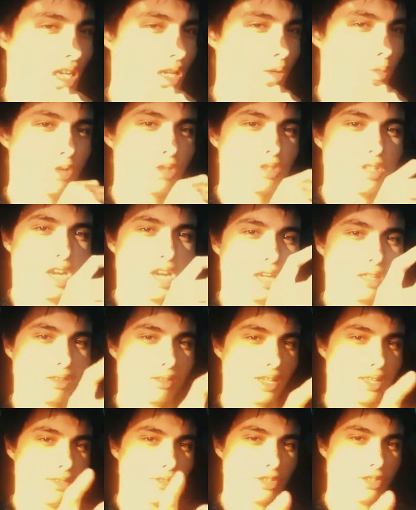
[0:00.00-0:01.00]
I will
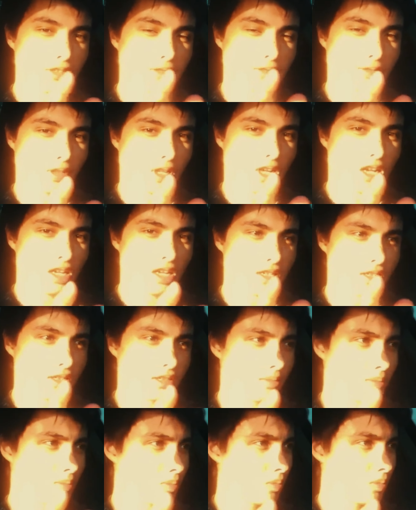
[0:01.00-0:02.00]
not let this
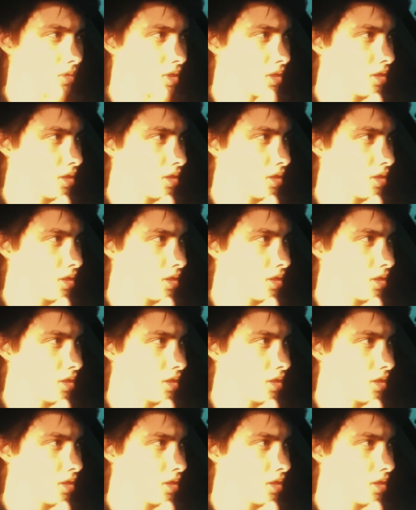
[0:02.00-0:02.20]
fly.